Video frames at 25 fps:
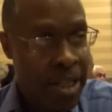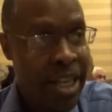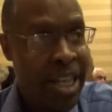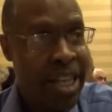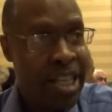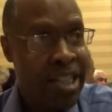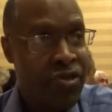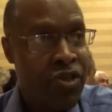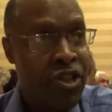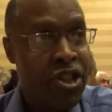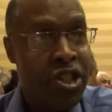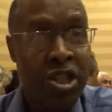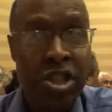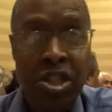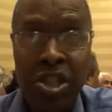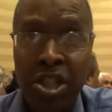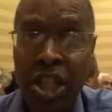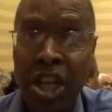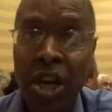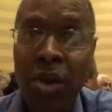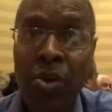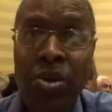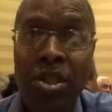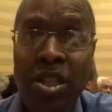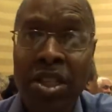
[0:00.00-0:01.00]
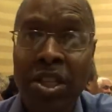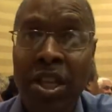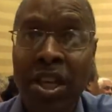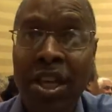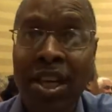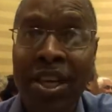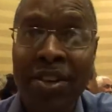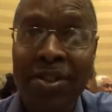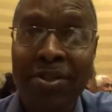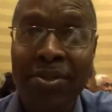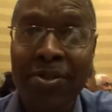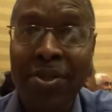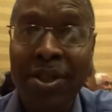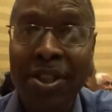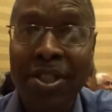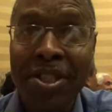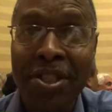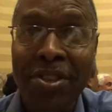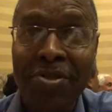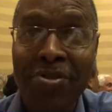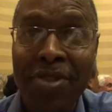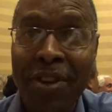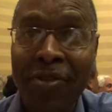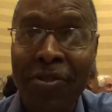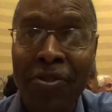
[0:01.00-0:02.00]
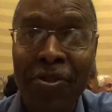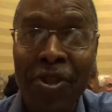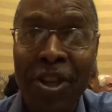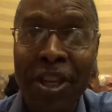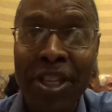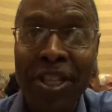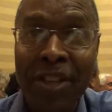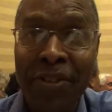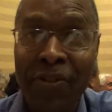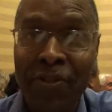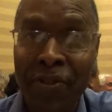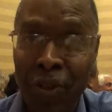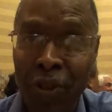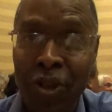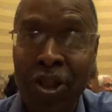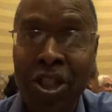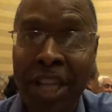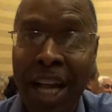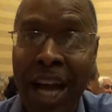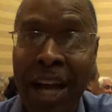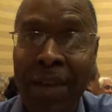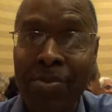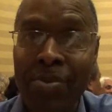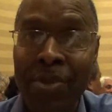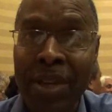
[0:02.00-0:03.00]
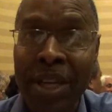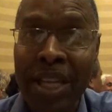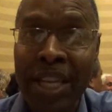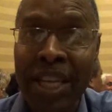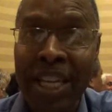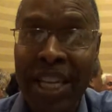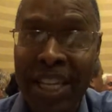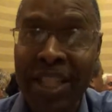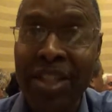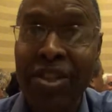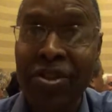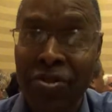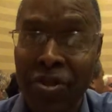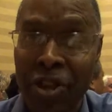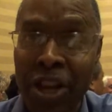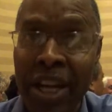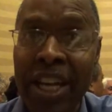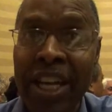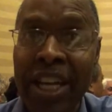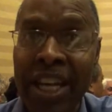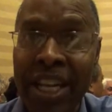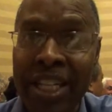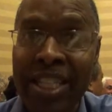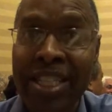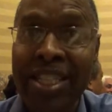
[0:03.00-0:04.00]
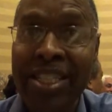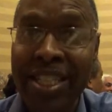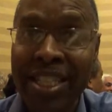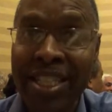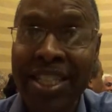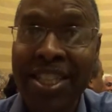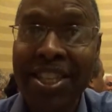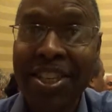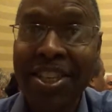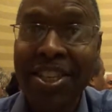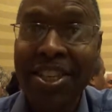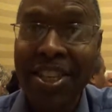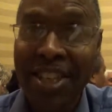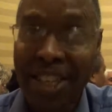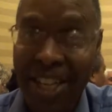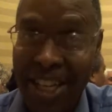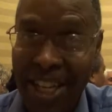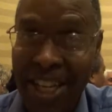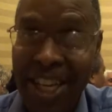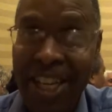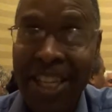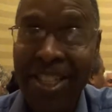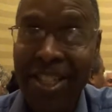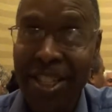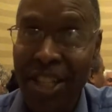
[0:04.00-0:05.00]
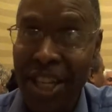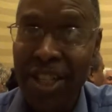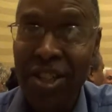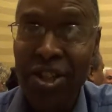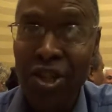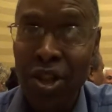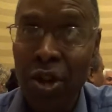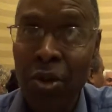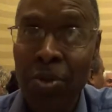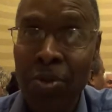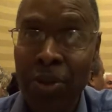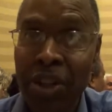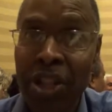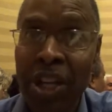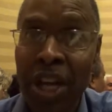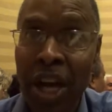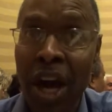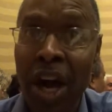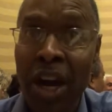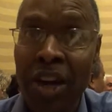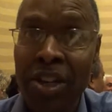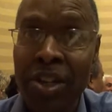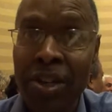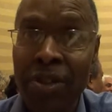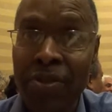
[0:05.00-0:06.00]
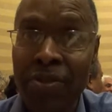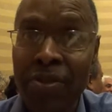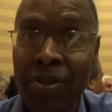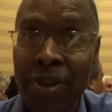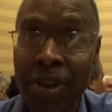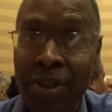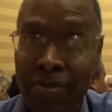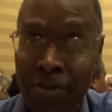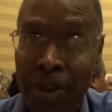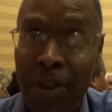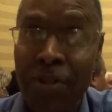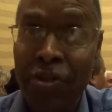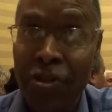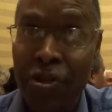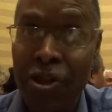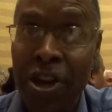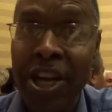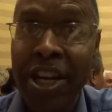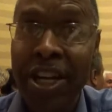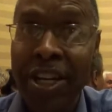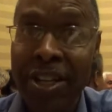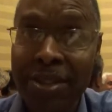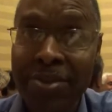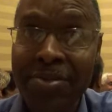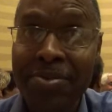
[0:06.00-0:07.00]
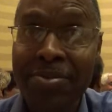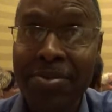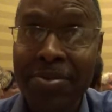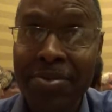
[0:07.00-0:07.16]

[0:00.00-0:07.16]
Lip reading: Yes, Richard Steele was the referee that first got me in the ring and told me the art of refereeing.